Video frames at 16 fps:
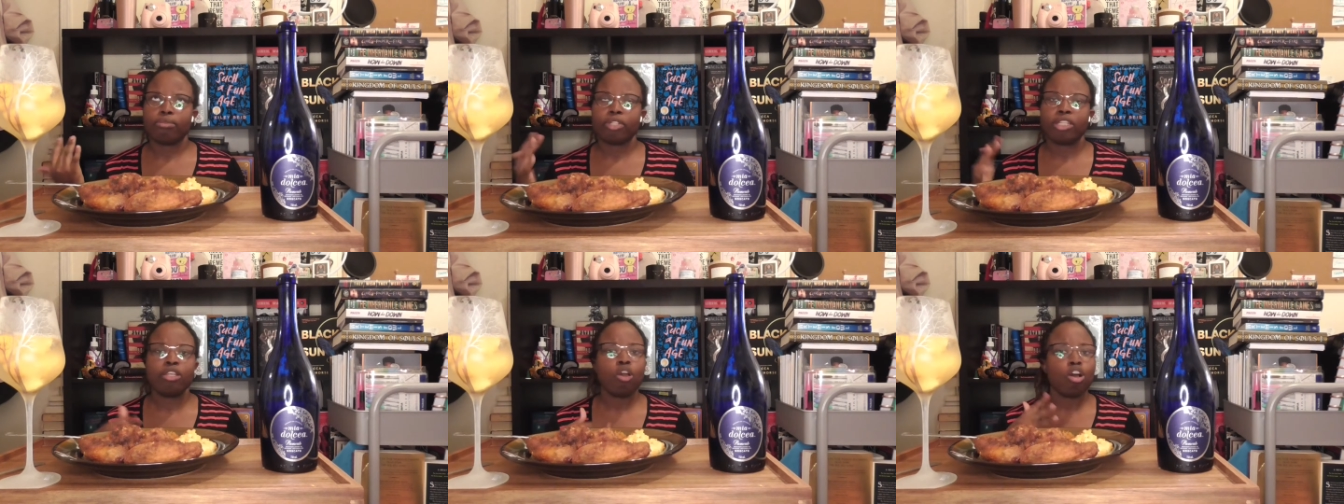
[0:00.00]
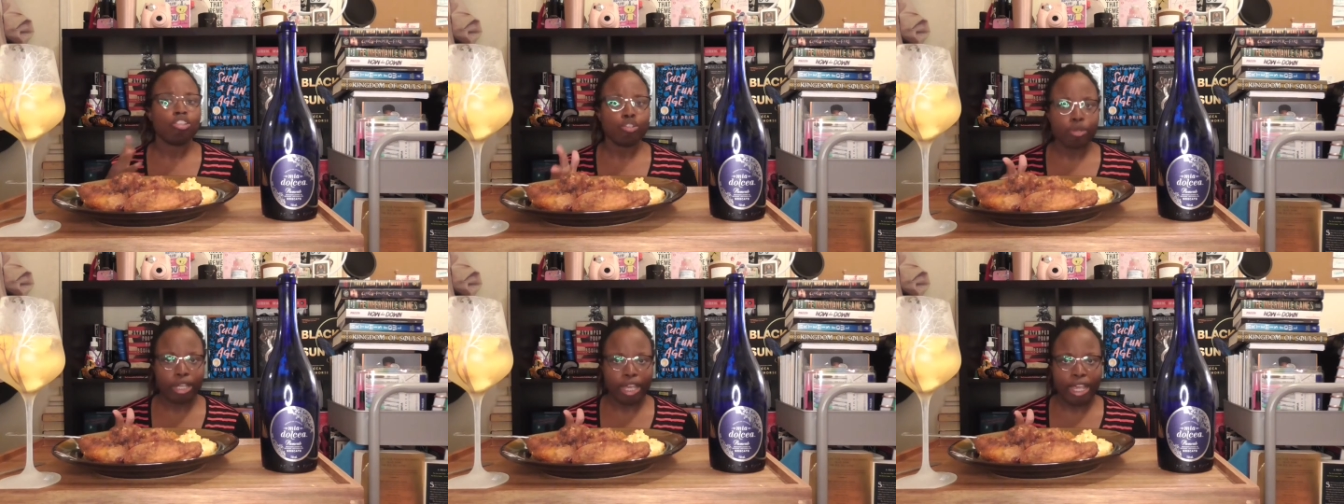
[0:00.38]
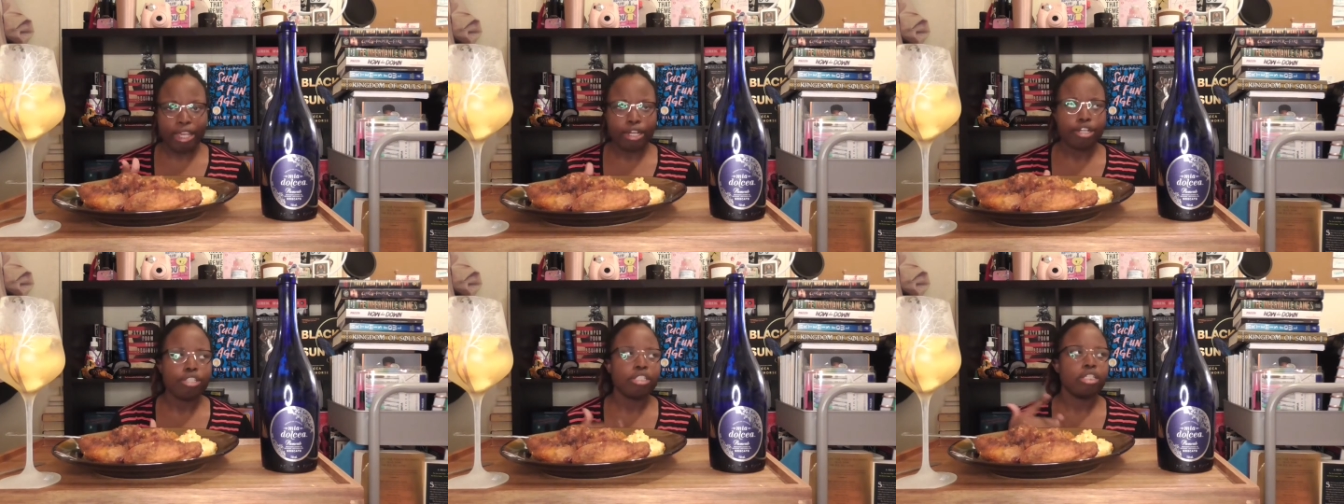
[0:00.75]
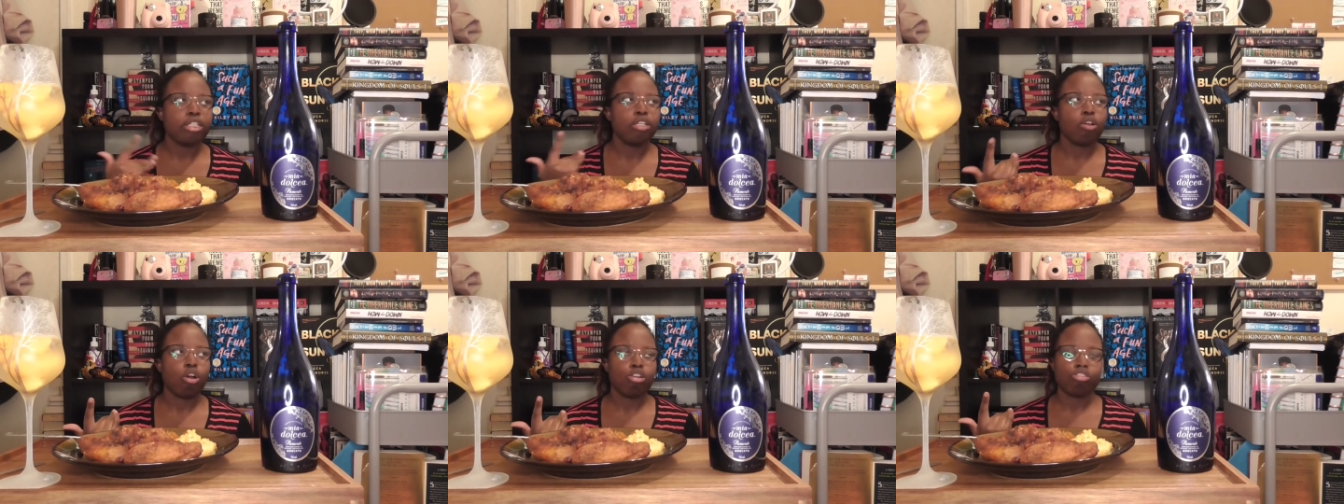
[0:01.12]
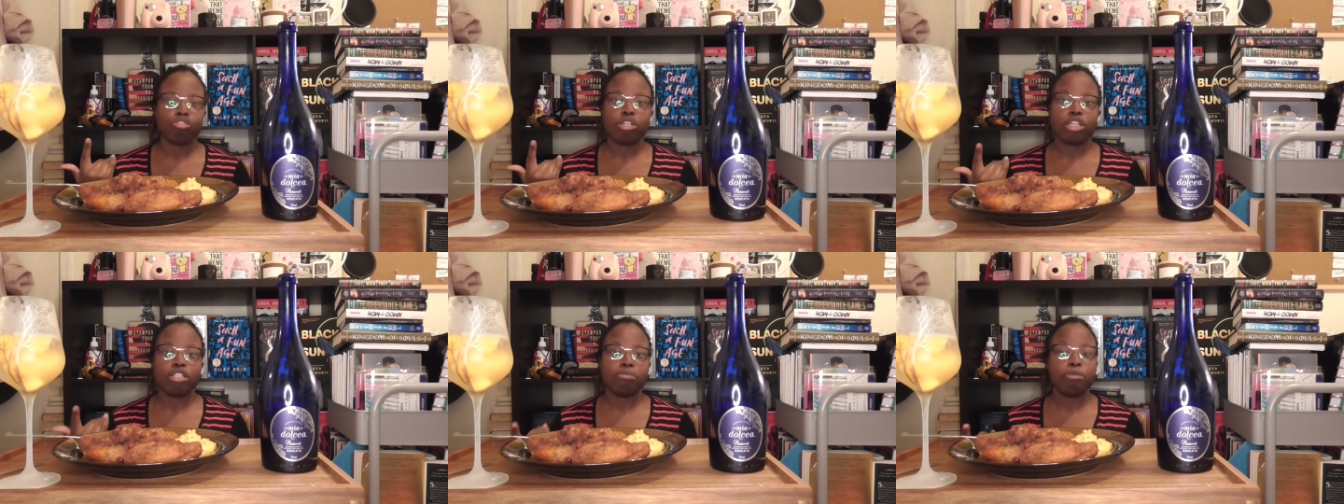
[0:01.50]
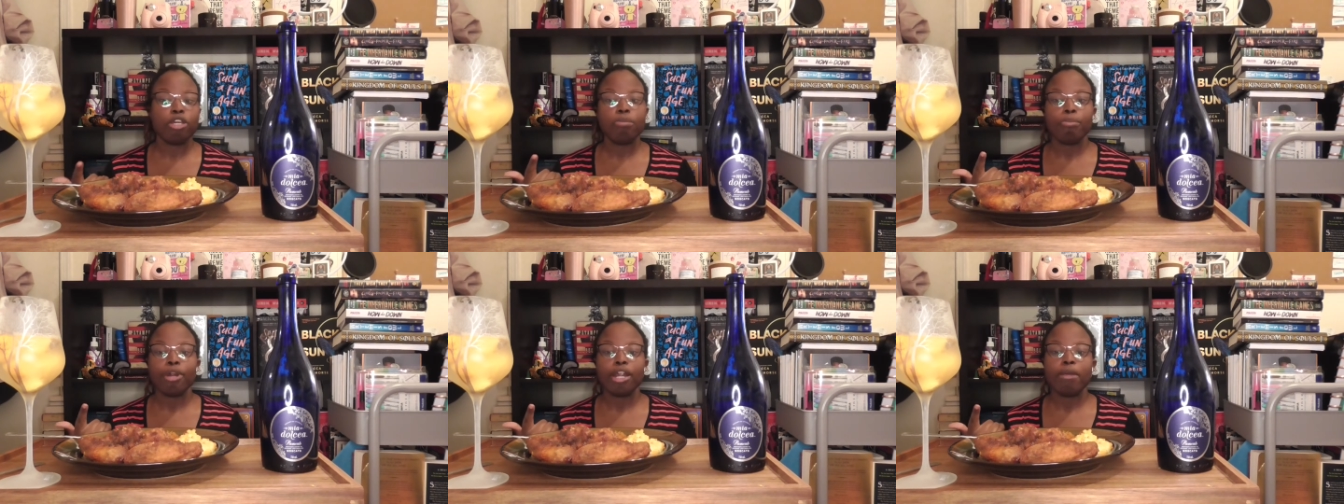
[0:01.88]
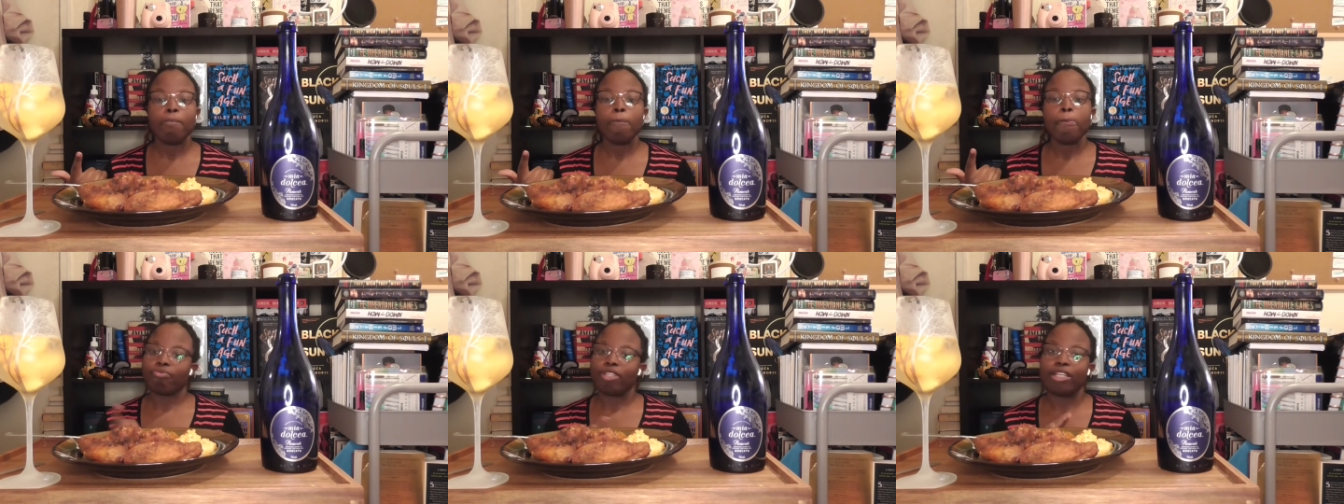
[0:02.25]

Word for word: he also caters and he also does meal prep.